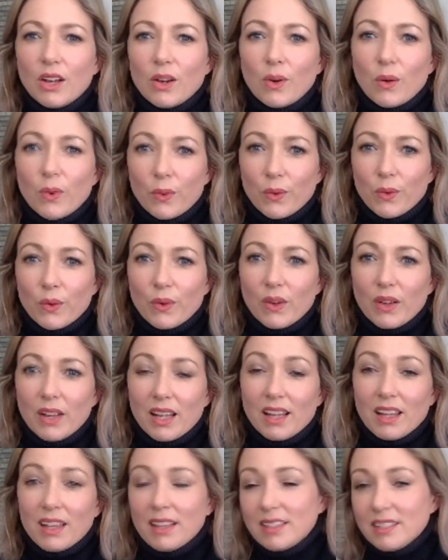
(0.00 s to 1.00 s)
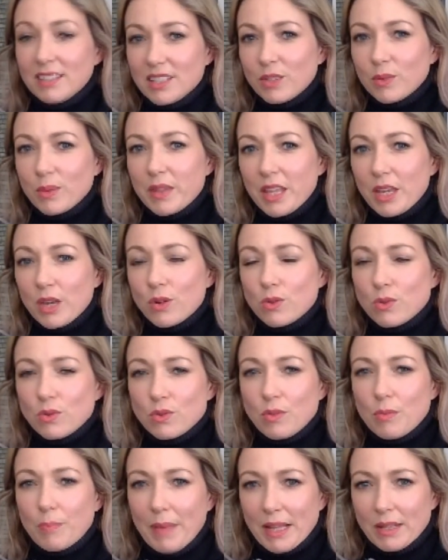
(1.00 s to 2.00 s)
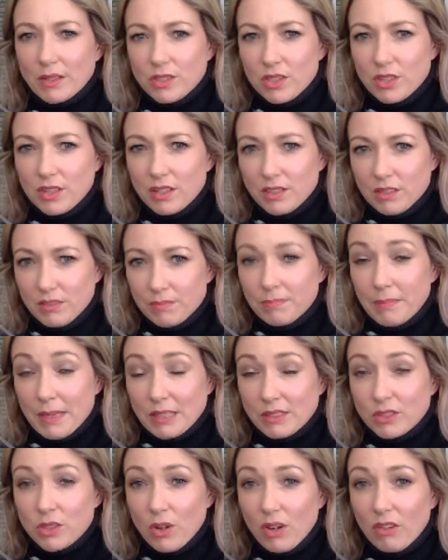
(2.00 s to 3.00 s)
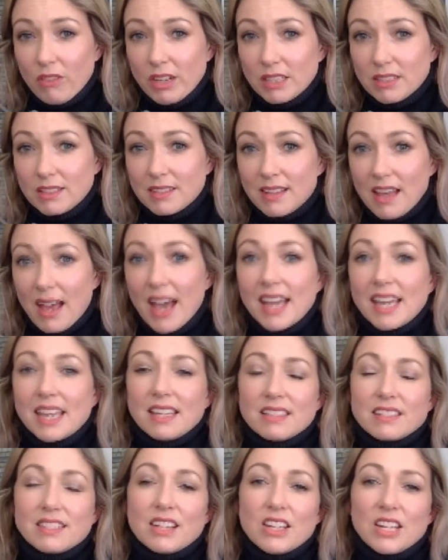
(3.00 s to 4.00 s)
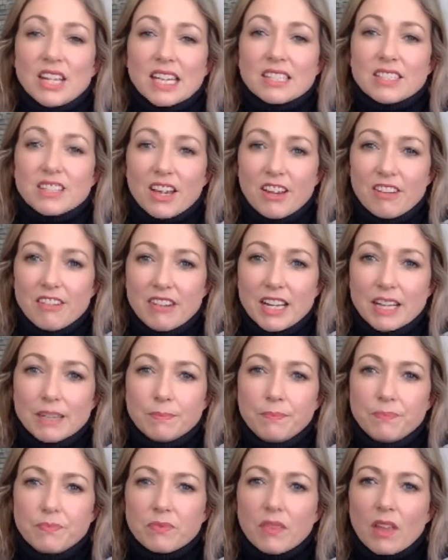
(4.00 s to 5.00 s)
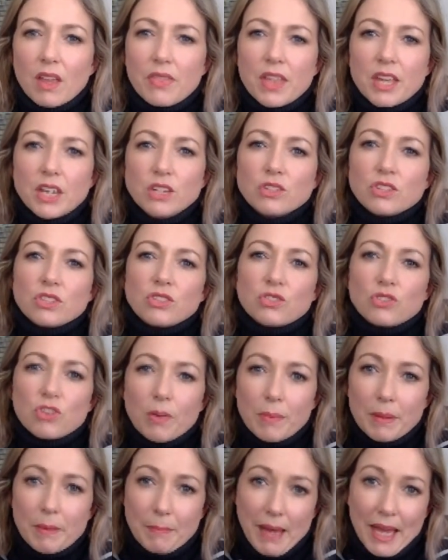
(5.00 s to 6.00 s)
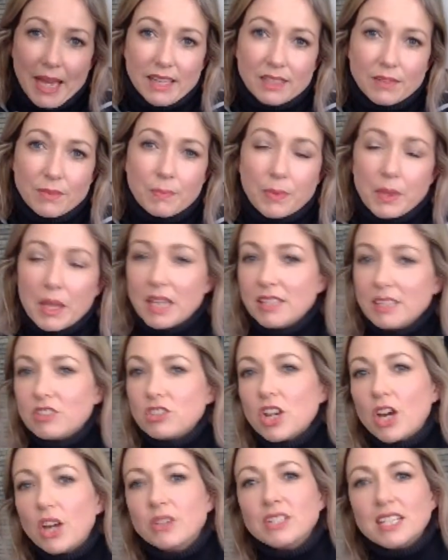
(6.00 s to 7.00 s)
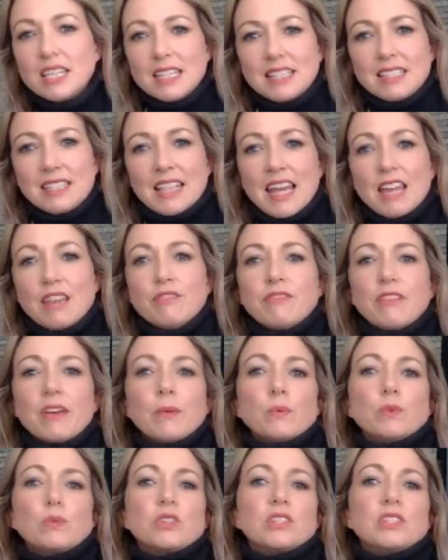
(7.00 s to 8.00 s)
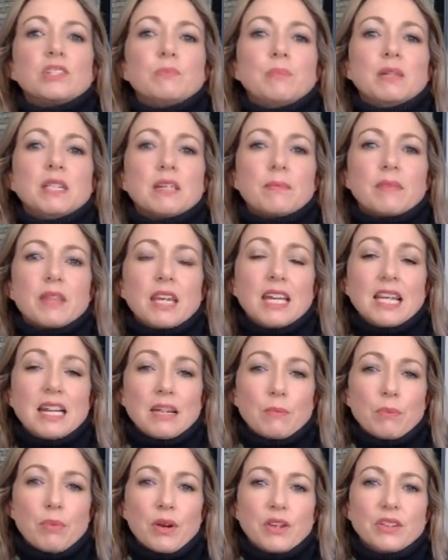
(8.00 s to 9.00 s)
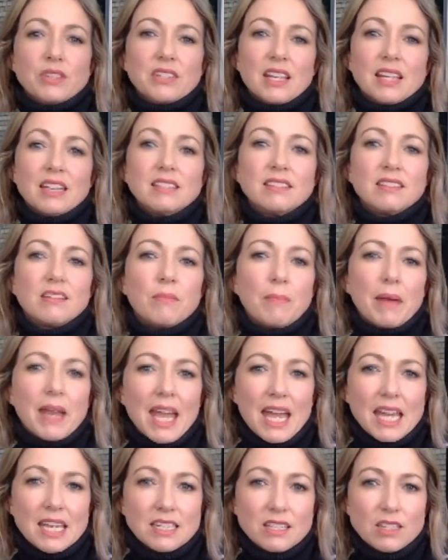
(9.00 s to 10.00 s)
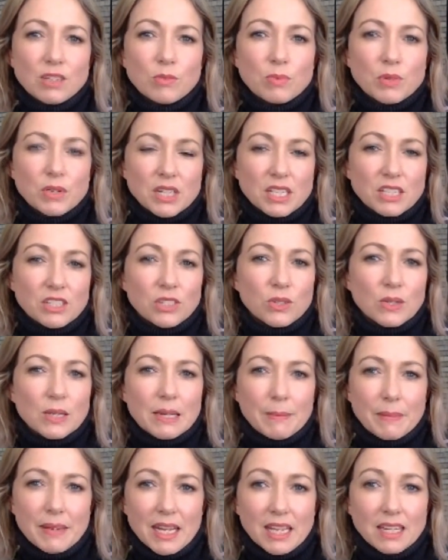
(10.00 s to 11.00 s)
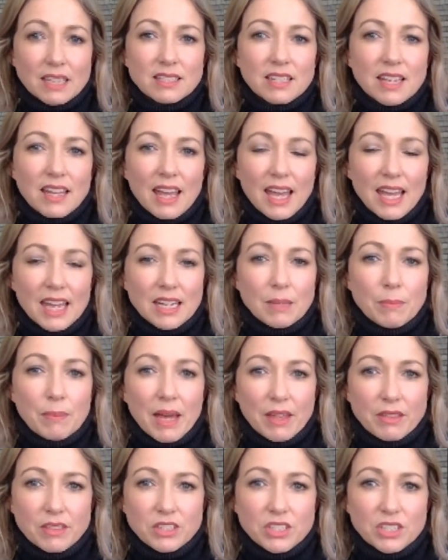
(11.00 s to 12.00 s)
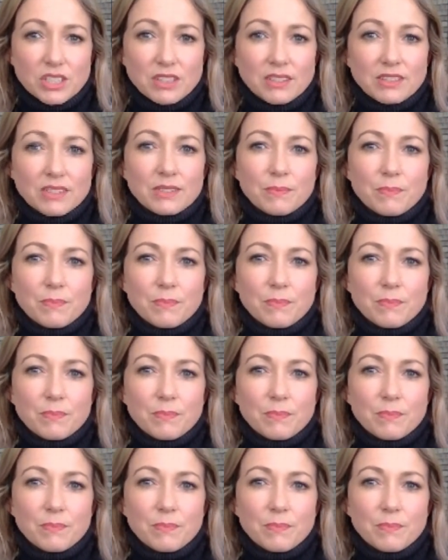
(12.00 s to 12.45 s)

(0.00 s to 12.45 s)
or until what they call bowel tolerance, i.e. until you get diarrhea. Then you just drop it back. It's totally safe and will just speed up the healing process by aiding your body to eliminate any pathogens.